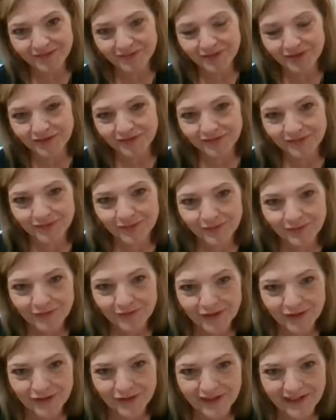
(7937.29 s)
We'll
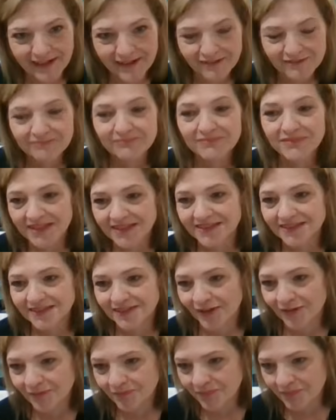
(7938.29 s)
figure it out.
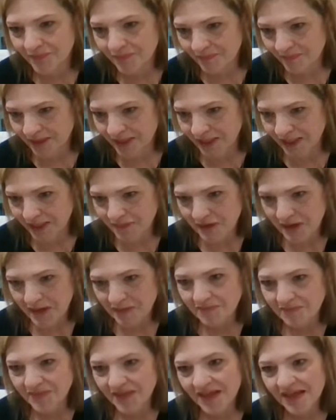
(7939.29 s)
So, but anyway.
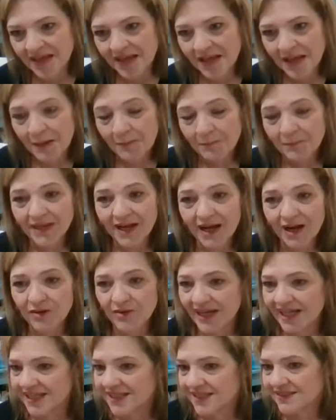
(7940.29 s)
But all
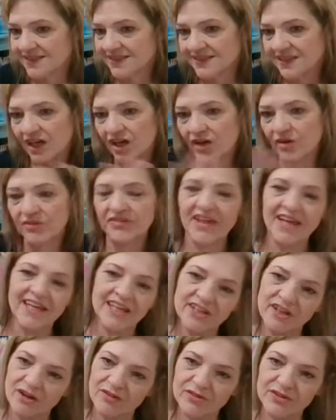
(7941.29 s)
right, y'all, thank
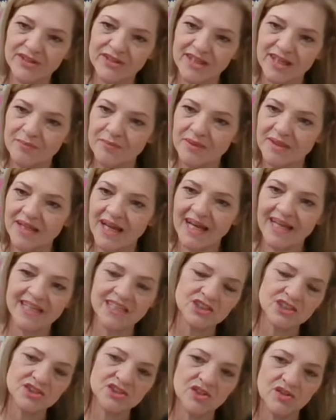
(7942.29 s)
y'all for coming. I
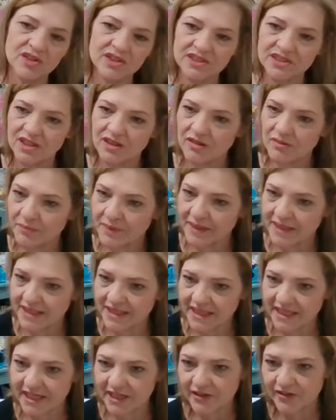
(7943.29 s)
enjoyed y'all being
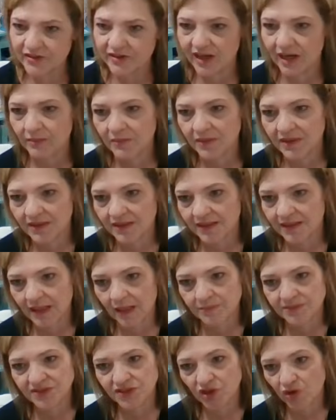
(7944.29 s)
here.
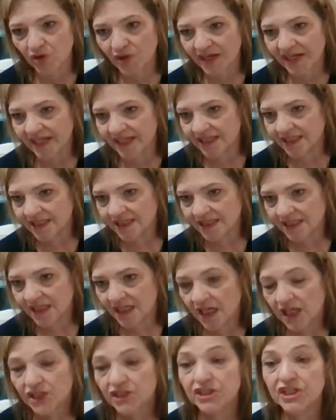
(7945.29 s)
I'm sorry.
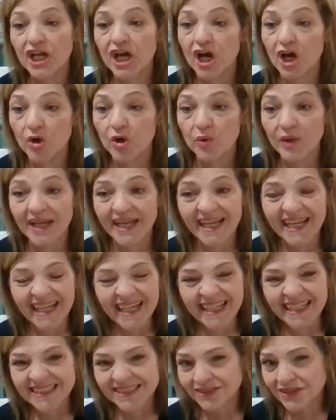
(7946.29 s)
No, he
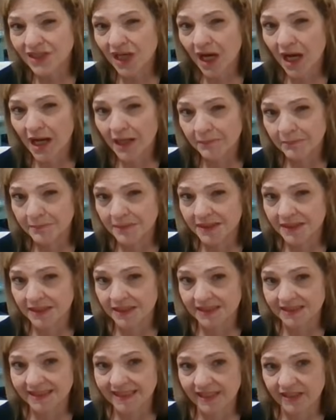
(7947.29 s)
is not
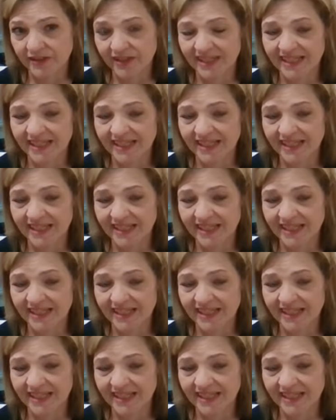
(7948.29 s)
military.